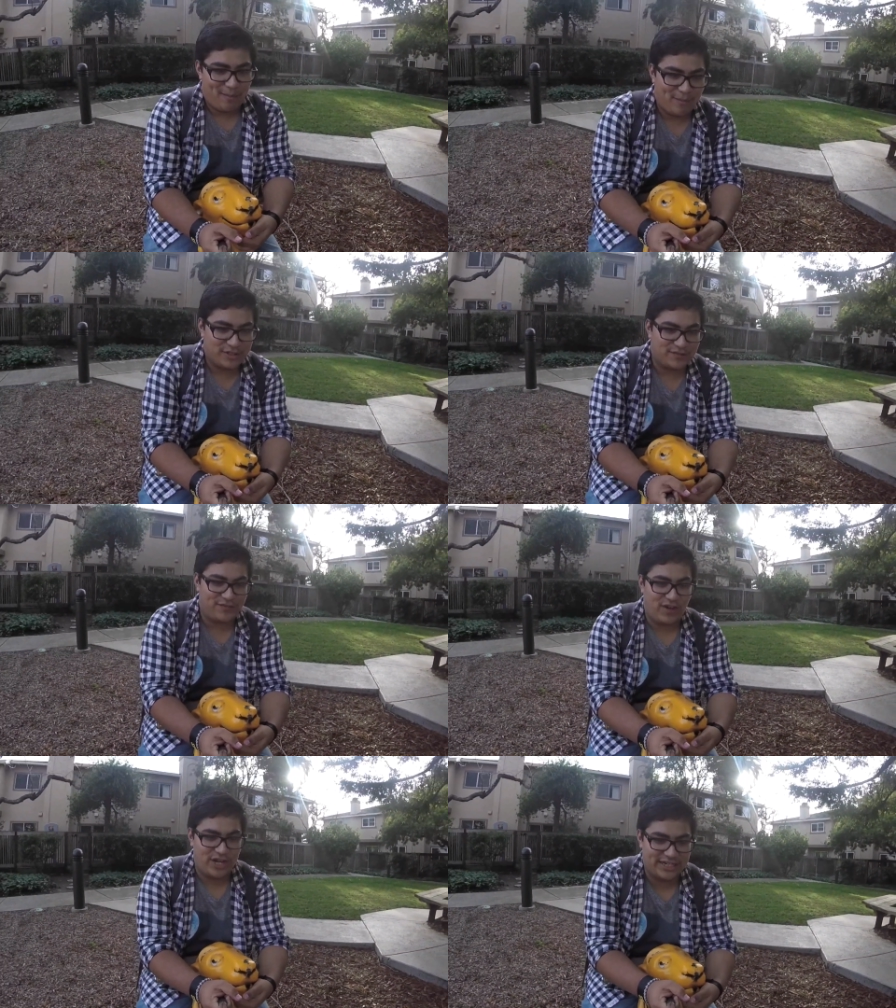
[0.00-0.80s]
much
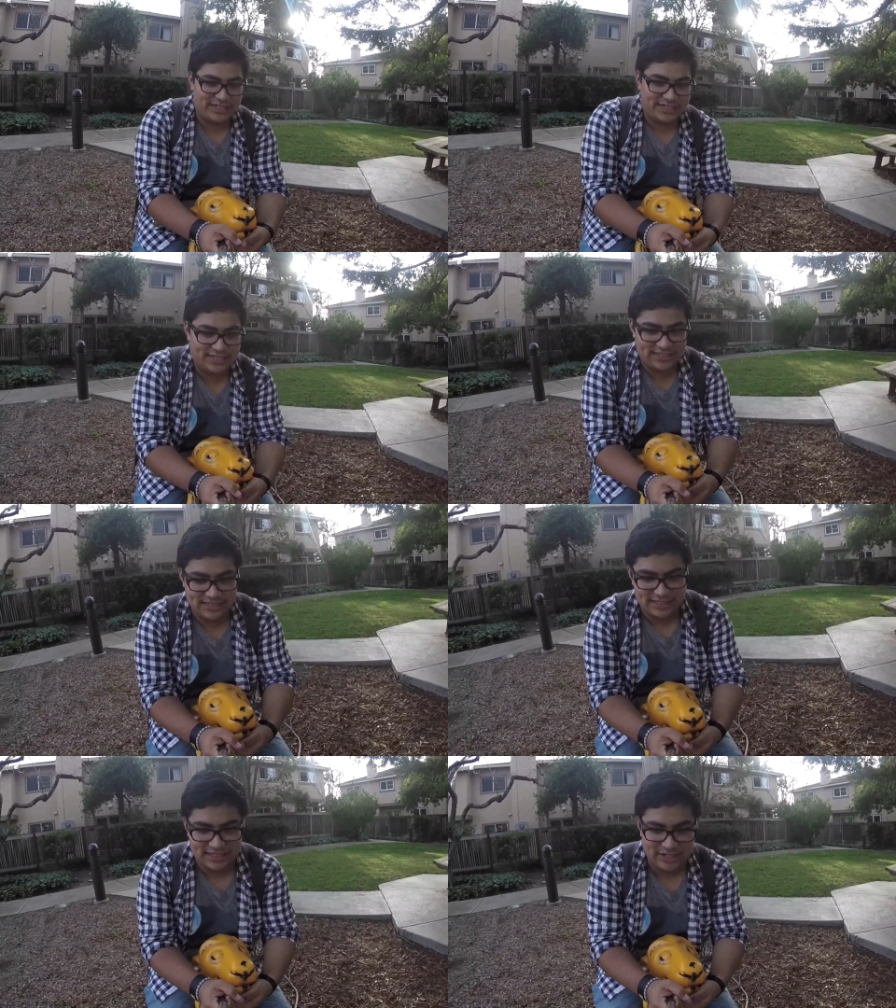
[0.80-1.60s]
fun.
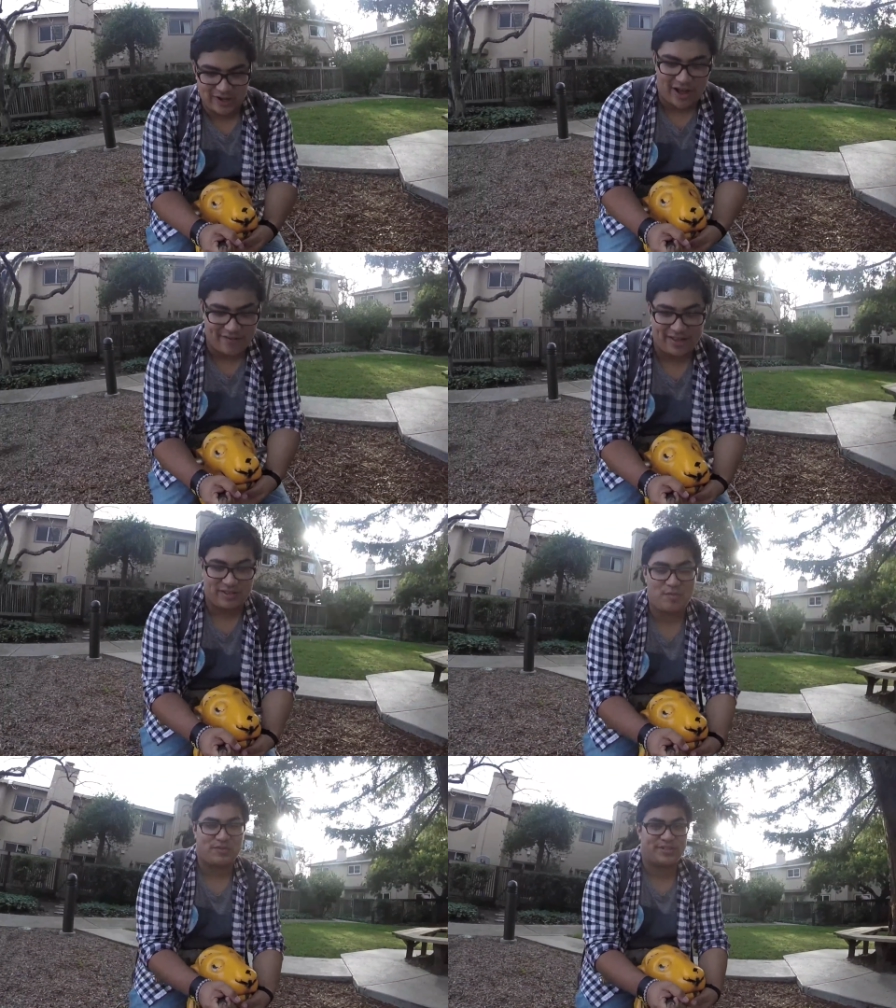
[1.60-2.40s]
Uh, I've
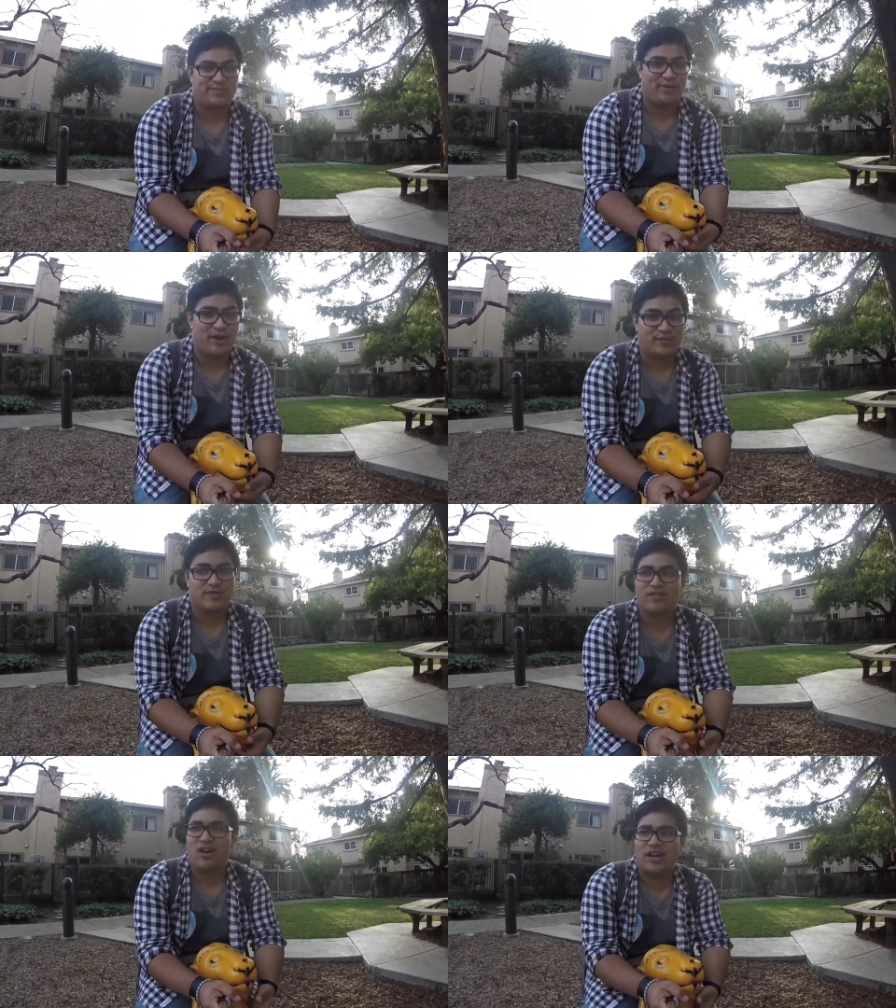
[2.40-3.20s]
had so much experience
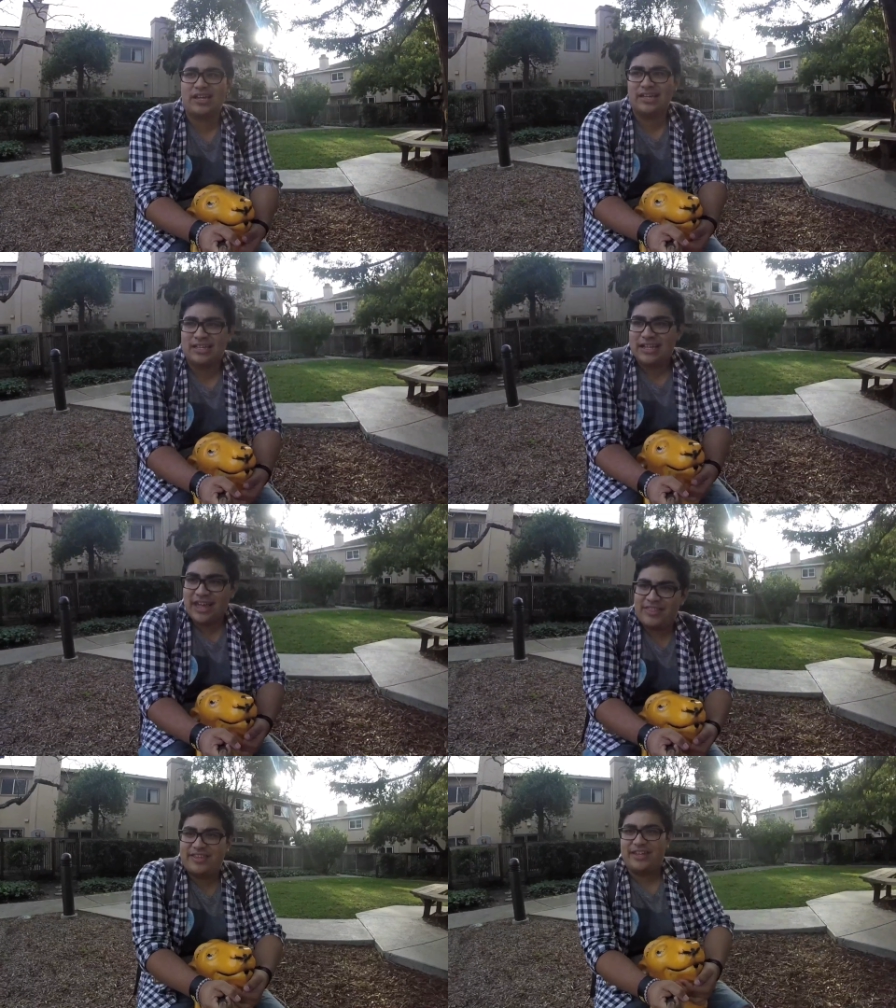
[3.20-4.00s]
with vlogging,
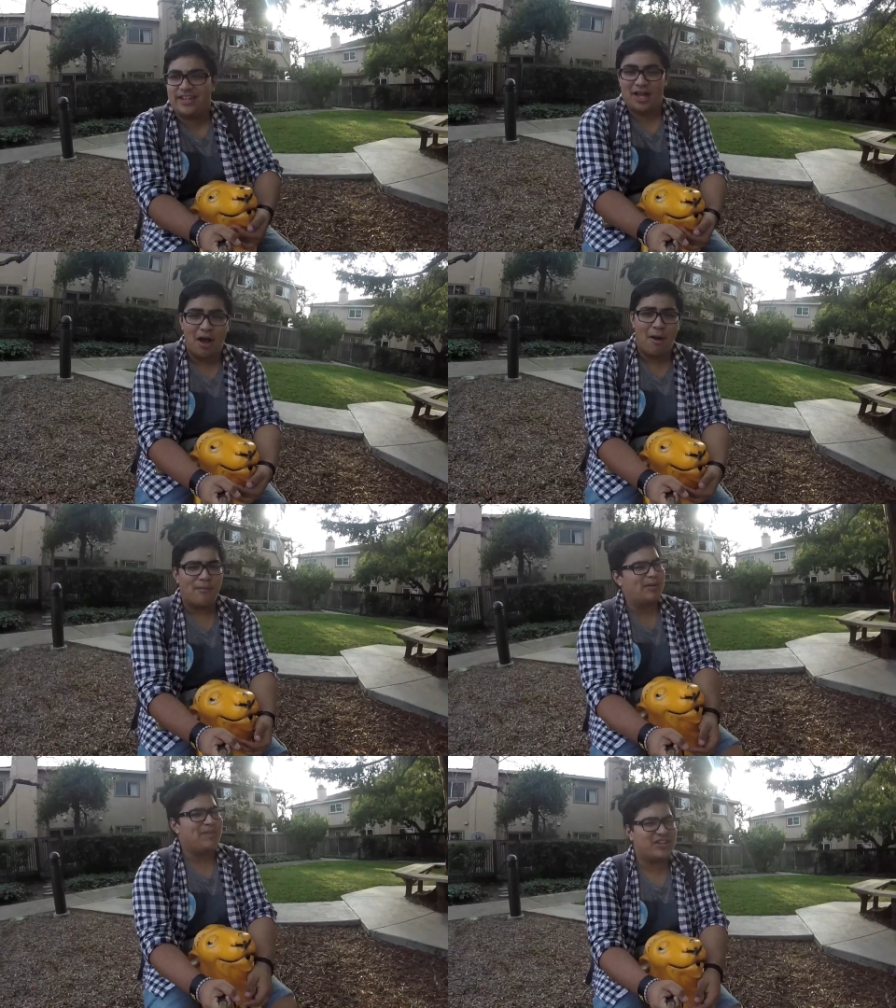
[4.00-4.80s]
I think.
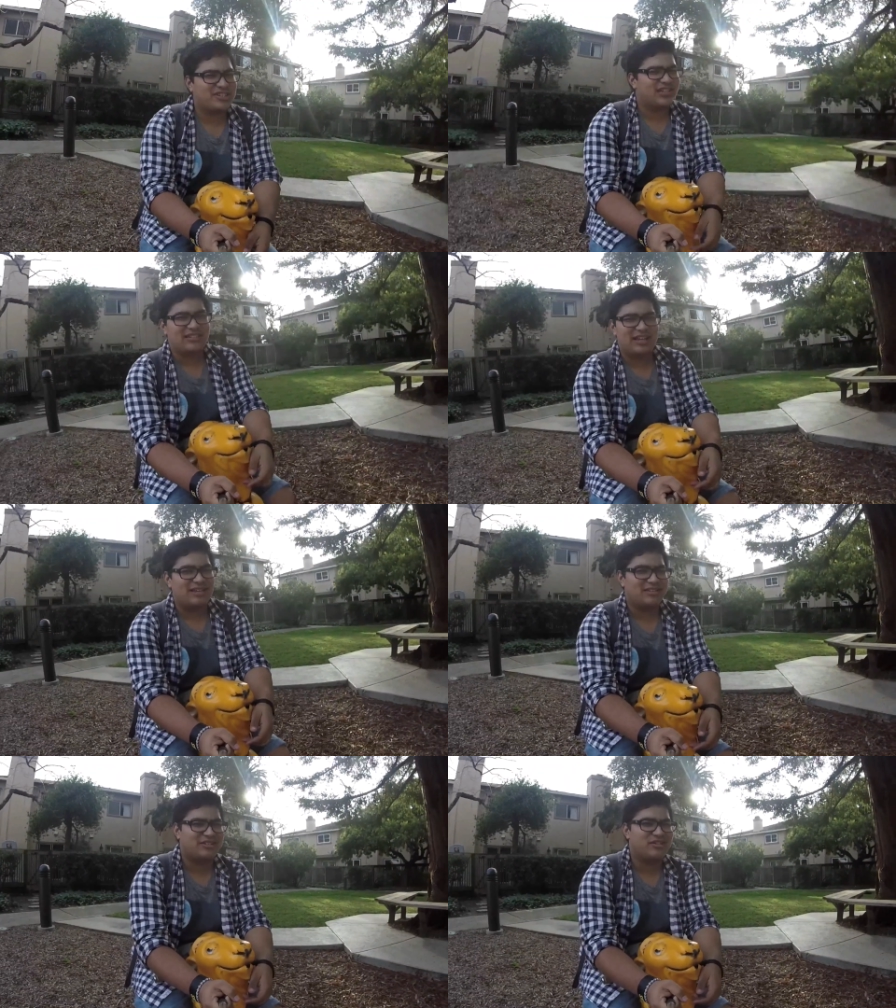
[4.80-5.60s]
But I'm actually not
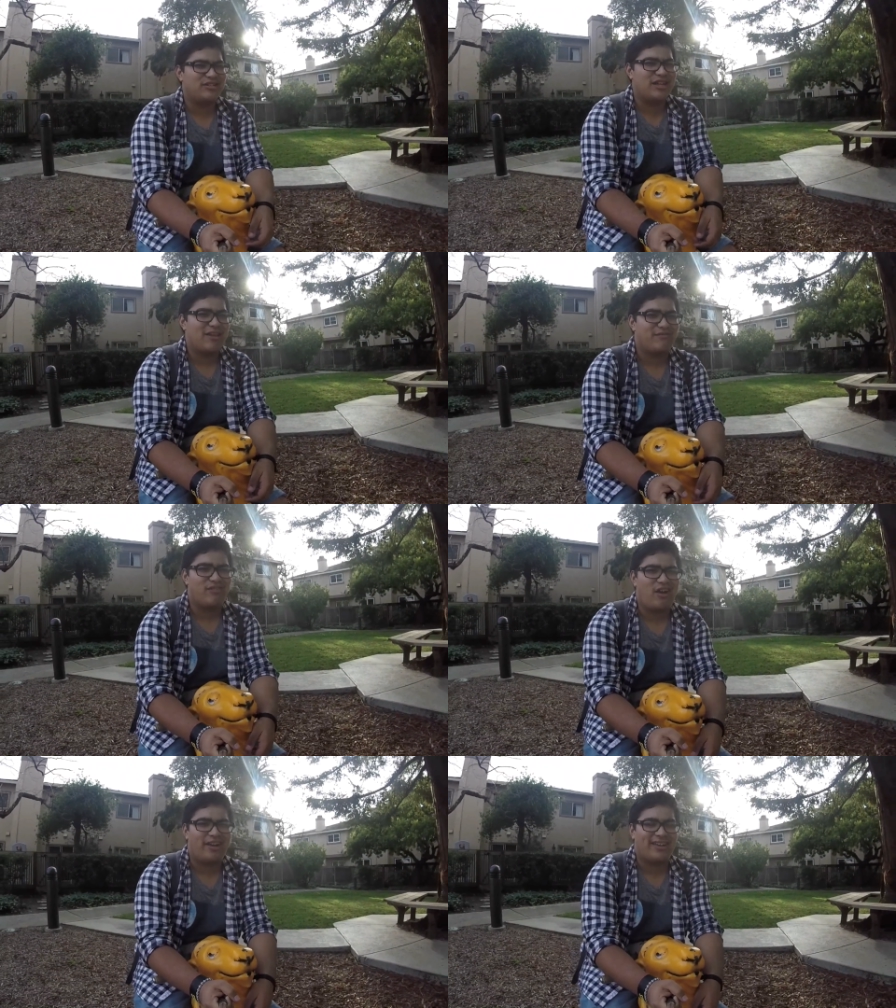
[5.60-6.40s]
that good at
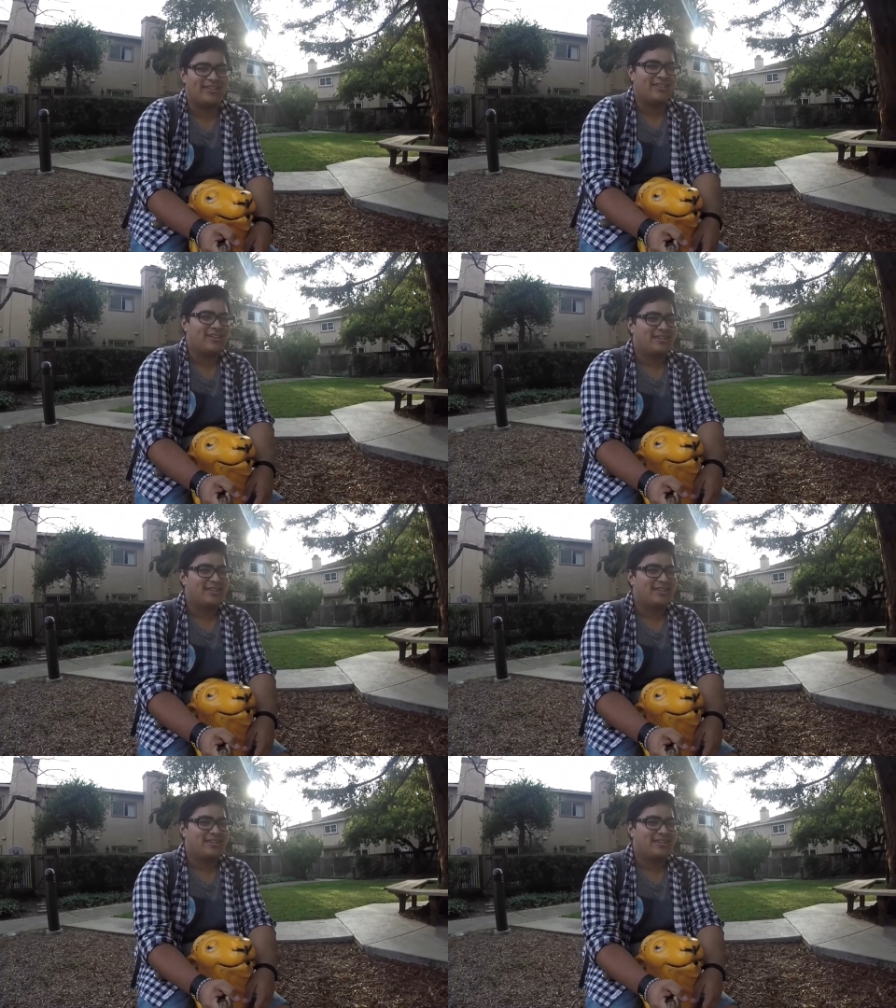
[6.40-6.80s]
vlogging.